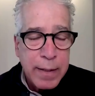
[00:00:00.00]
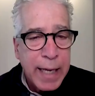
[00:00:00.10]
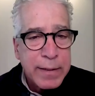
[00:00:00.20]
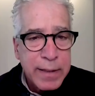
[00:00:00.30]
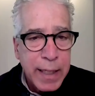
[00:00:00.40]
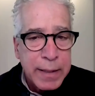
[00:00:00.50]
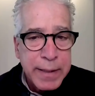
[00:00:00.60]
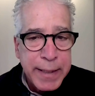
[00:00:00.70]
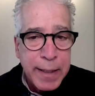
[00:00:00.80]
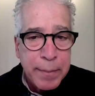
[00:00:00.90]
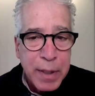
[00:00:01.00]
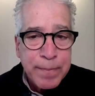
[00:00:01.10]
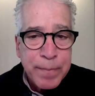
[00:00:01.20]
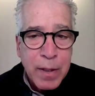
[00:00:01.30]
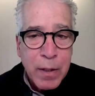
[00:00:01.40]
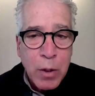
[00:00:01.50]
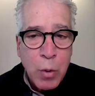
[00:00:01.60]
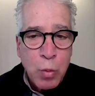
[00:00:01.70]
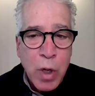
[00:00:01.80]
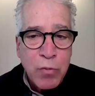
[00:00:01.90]
That said, Kim,
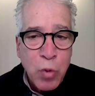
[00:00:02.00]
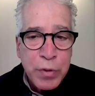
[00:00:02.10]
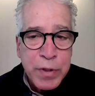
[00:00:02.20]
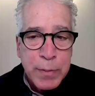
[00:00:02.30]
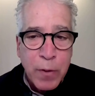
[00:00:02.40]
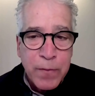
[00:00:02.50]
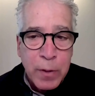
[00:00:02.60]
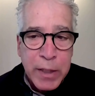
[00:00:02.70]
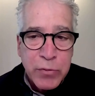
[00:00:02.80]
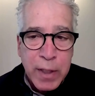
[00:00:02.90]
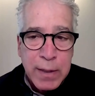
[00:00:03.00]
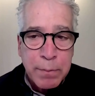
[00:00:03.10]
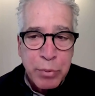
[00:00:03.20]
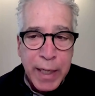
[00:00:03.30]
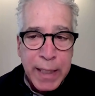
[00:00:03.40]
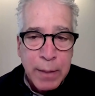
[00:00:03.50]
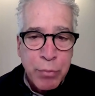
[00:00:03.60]
what role does portfolio administration play in the